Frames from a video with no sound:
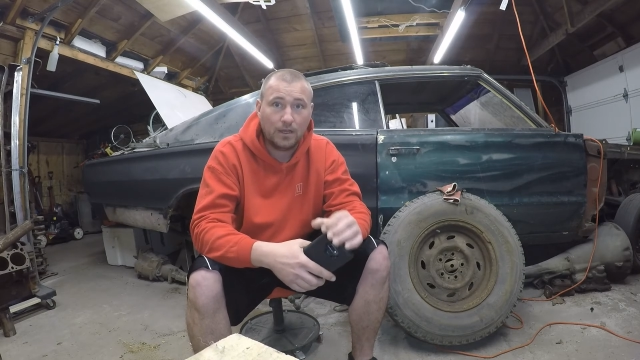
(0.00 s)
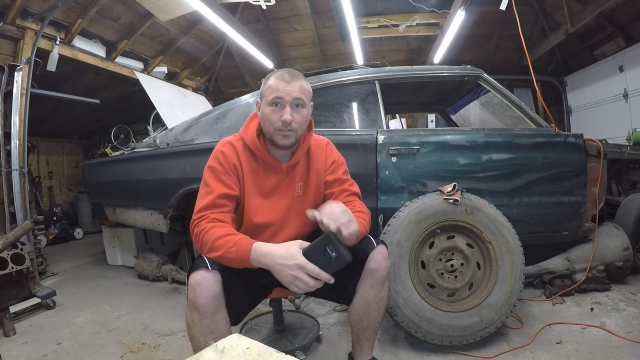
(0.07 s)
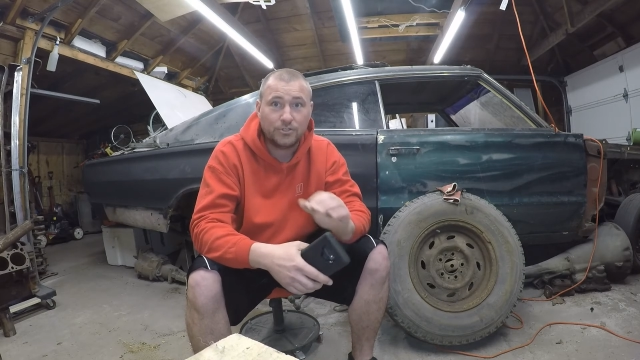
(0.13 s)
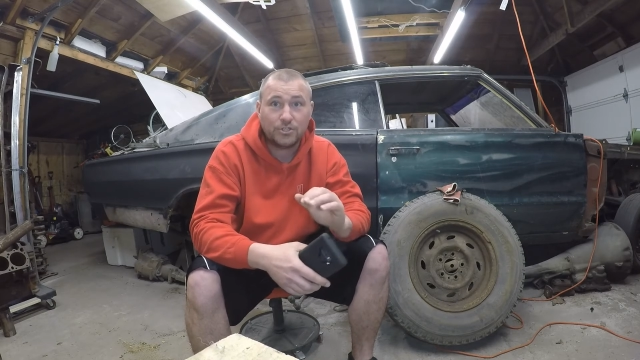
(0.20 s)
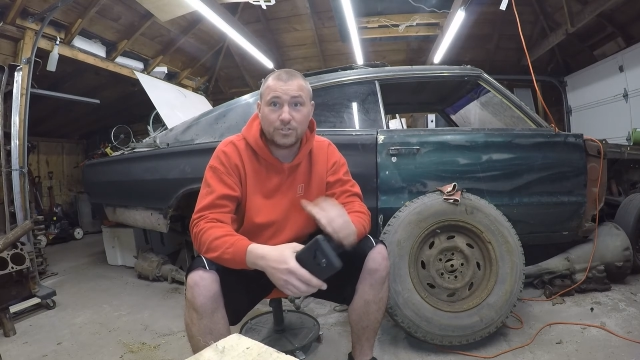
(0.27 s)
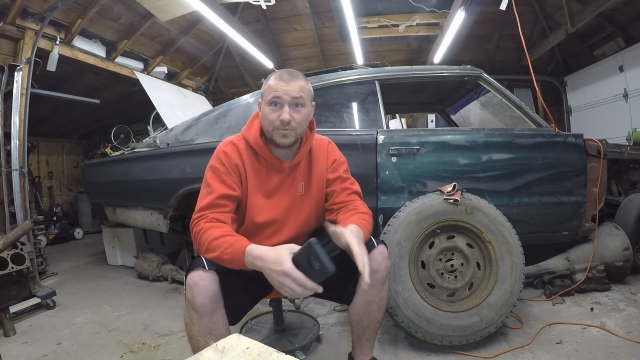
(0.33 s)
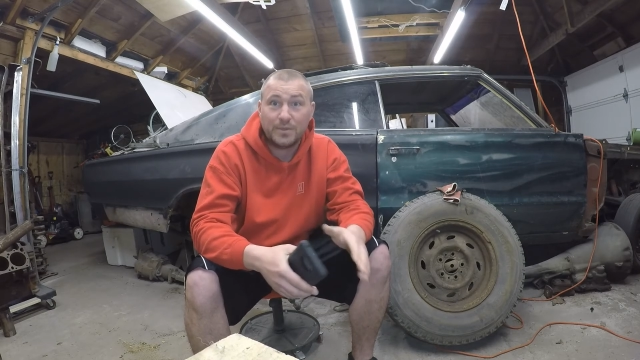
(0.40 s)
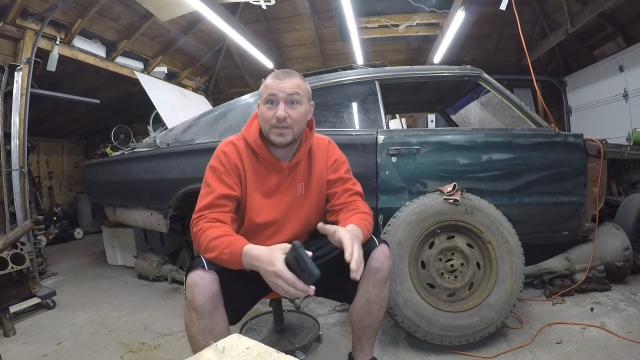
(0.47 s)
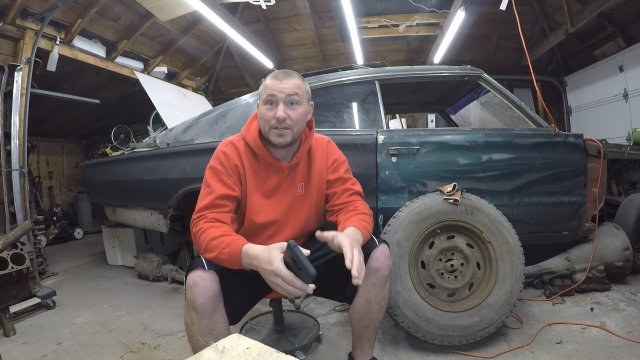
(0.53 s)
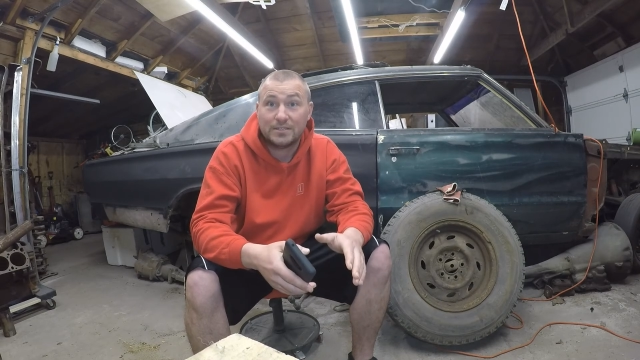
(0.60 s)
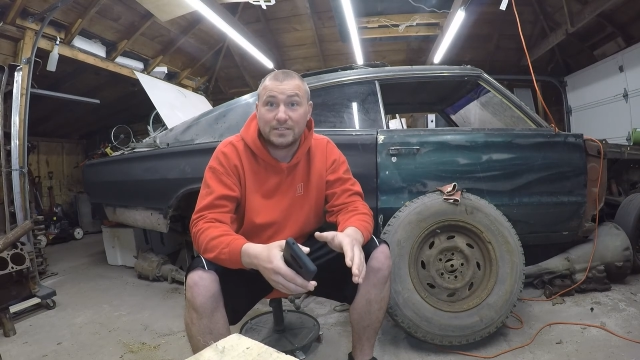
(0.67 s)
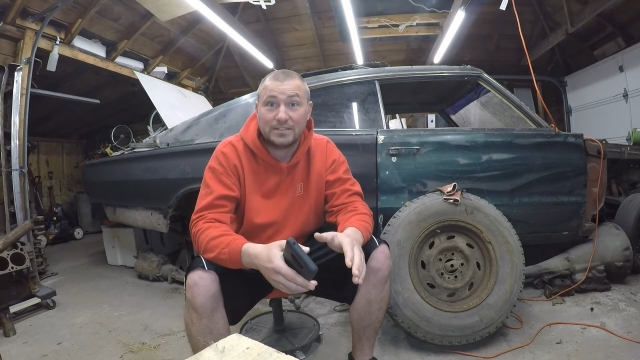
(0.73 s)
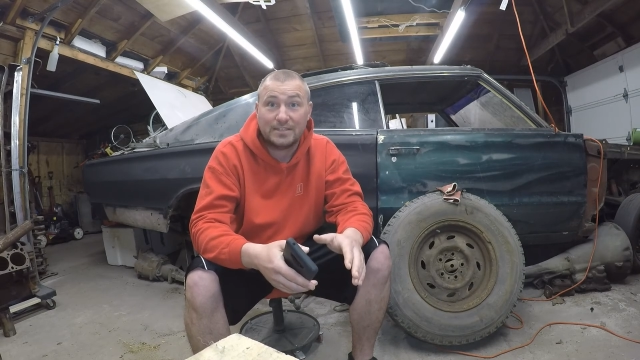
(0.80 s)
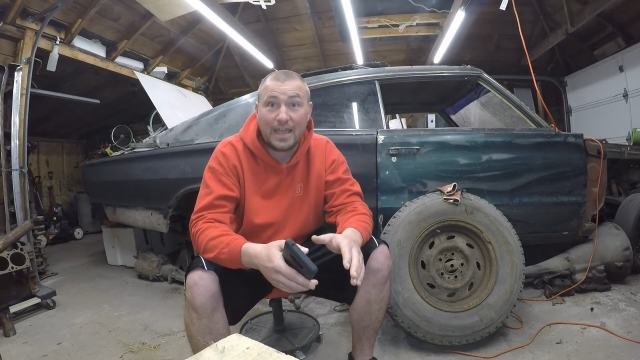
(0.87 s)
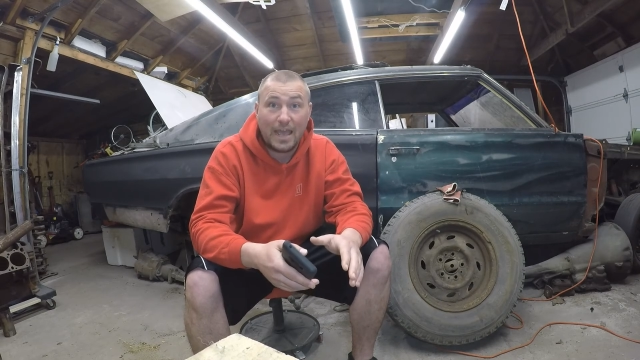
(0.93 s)
Just because
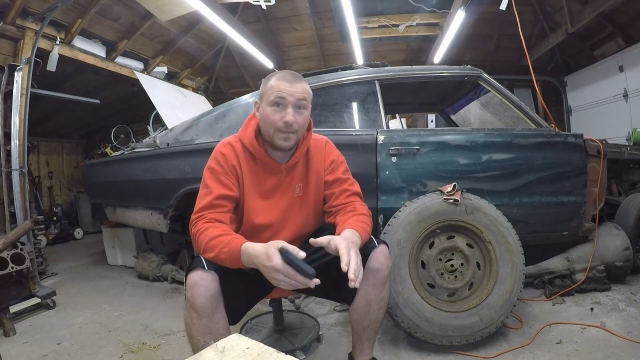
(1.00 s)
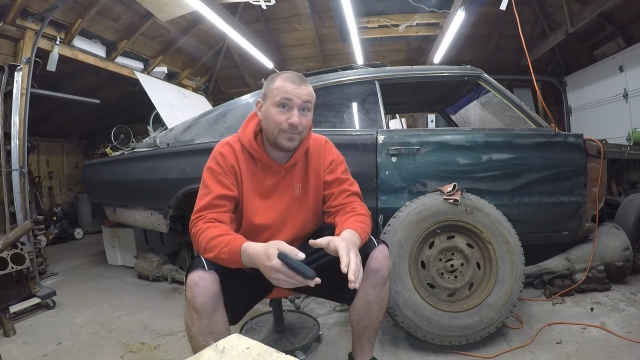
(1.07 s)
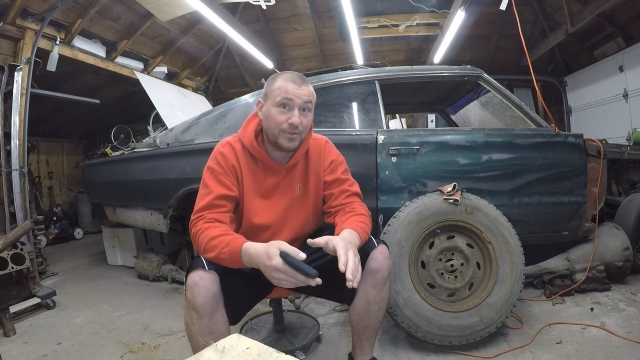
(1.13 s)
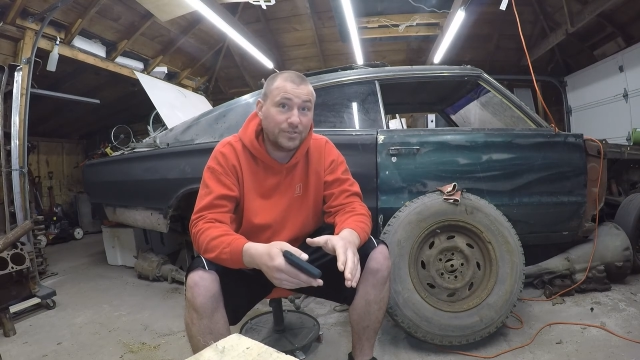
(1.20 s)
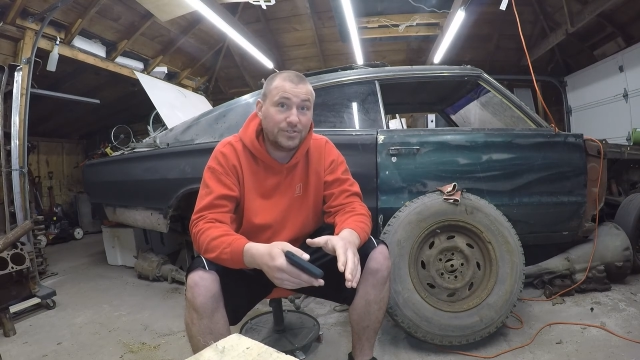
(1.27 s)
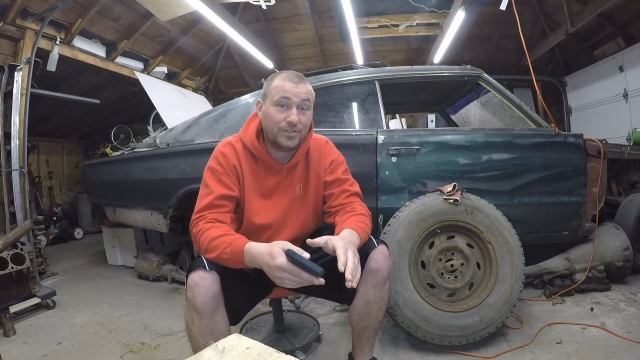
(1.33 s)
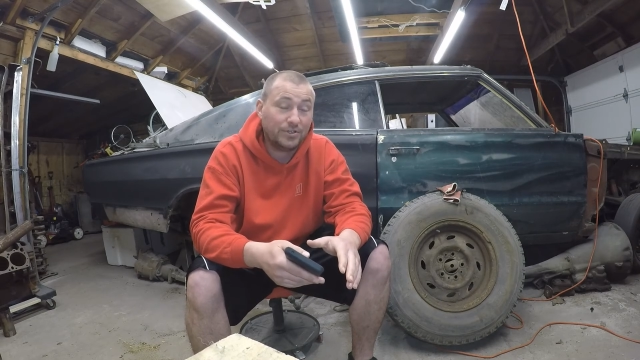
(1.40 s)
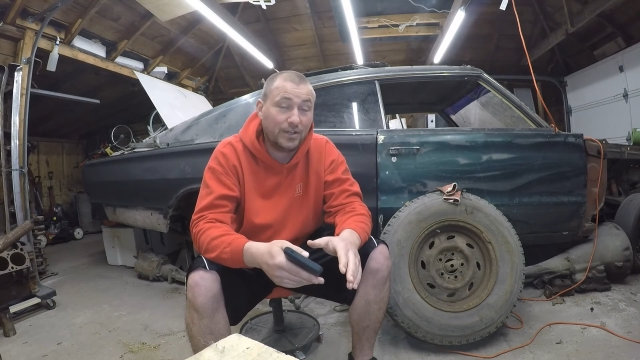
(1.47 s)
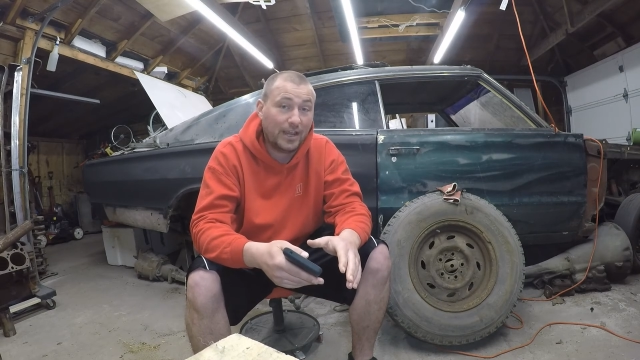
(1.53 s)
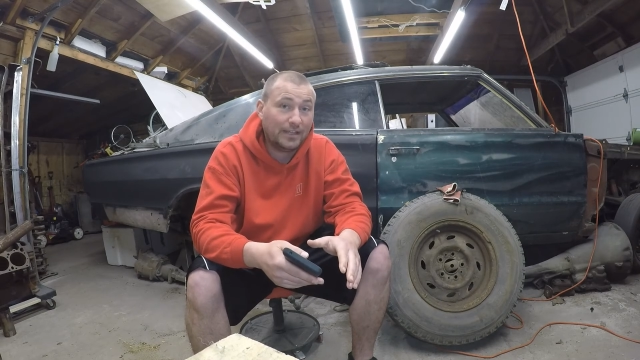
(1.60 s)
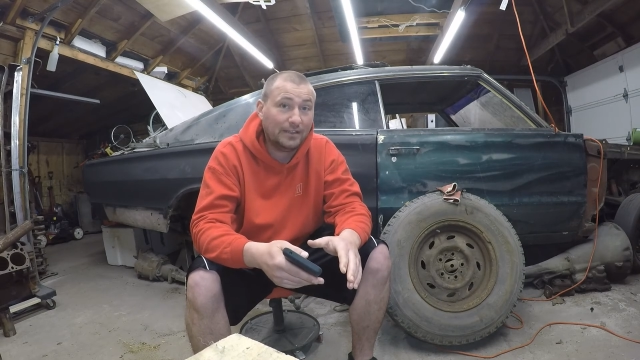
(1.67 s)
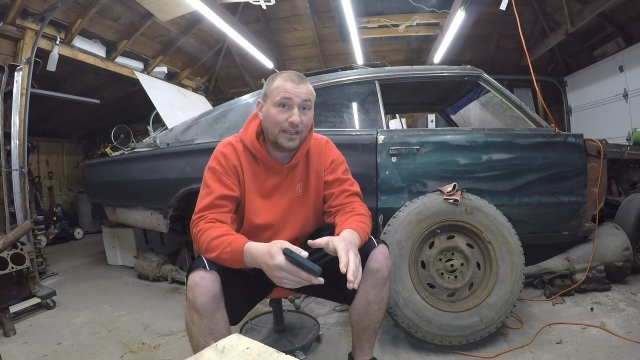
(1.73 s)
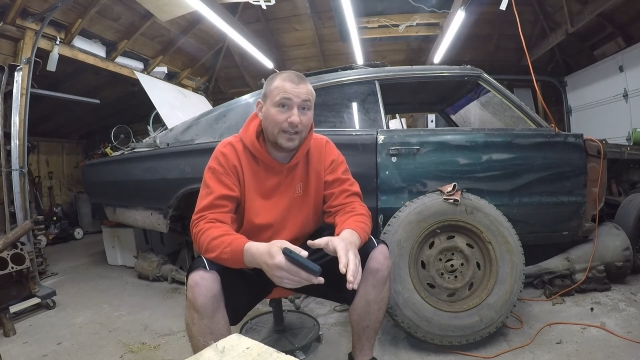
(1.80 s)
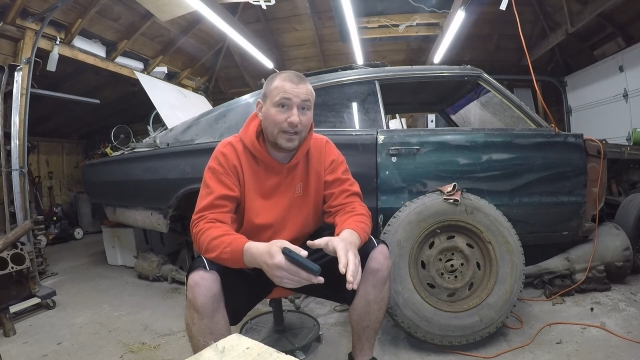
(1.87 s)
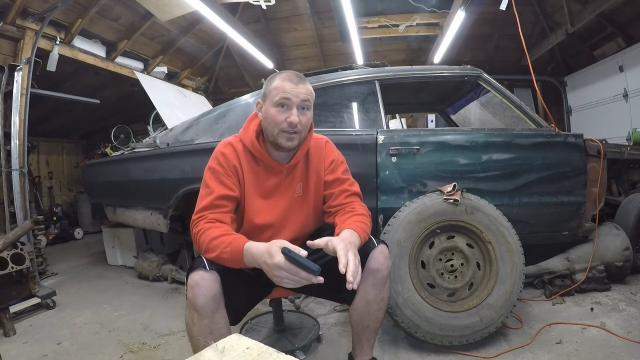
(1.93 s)
it's happened to your
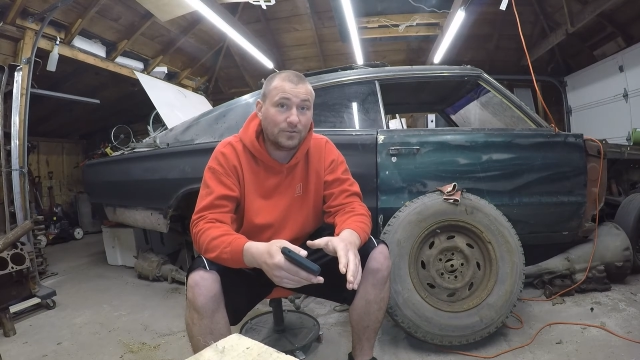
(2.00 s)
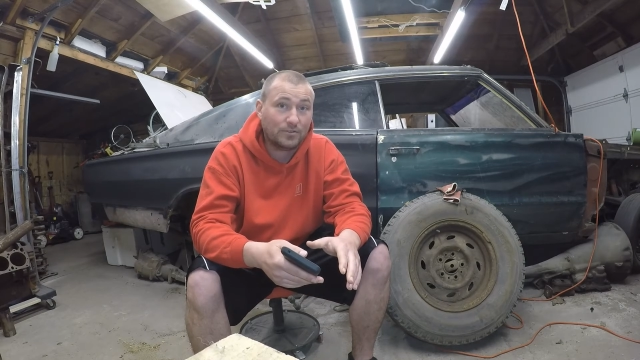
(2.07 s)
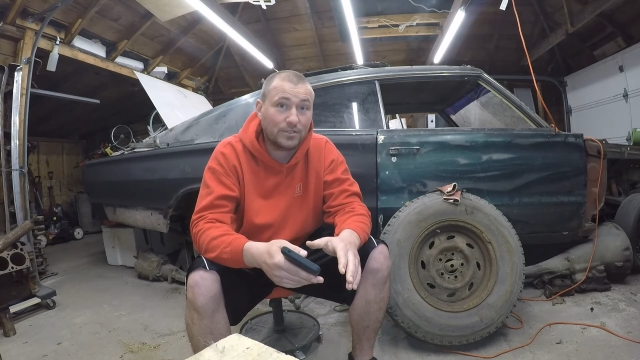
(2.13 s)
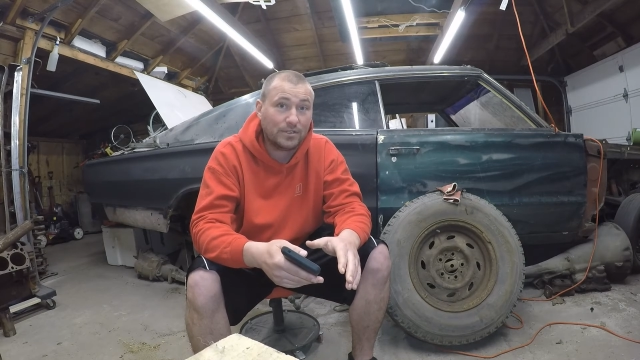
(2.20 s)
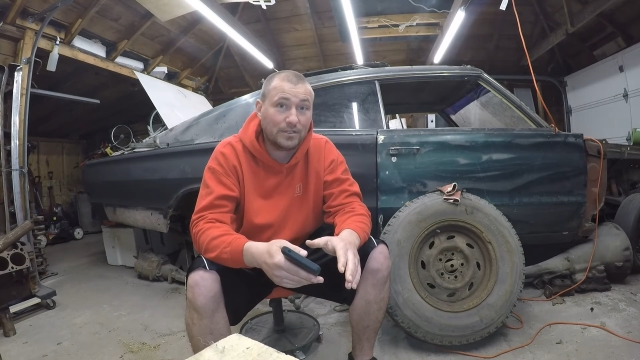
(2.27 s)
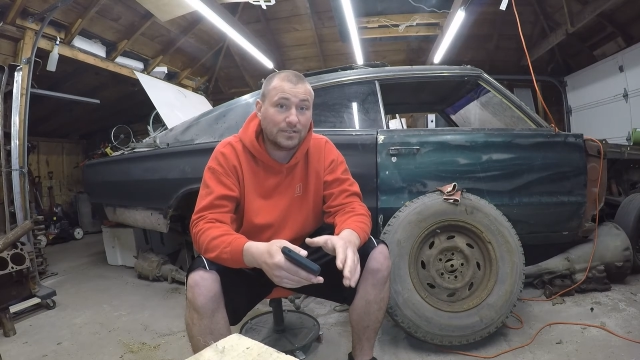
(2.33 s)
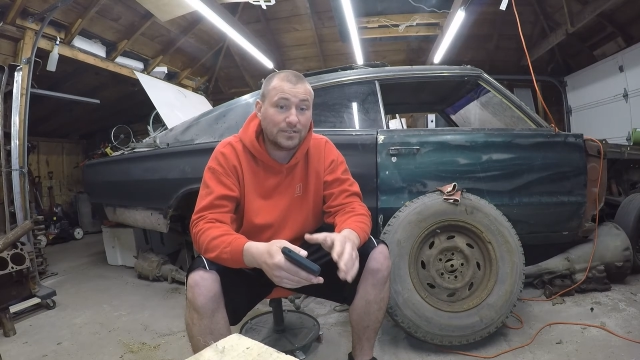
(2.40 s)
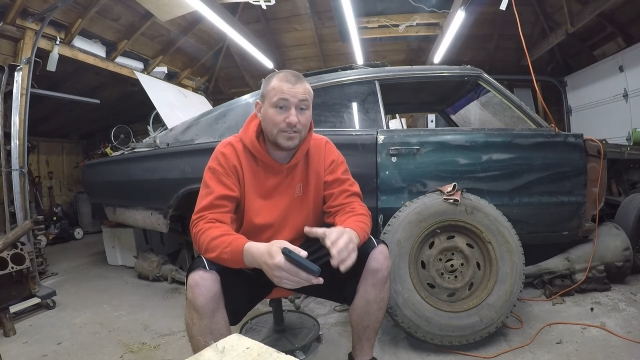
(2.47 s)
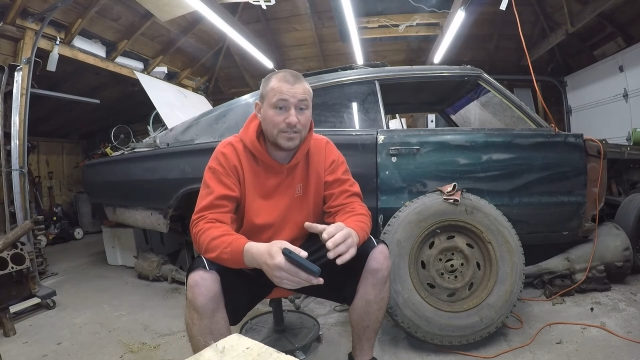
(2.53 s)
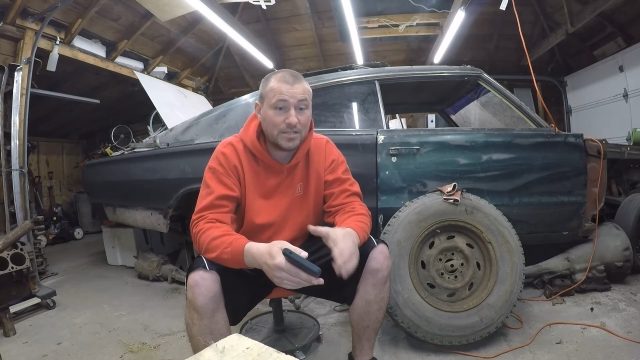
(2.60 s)
headlight housing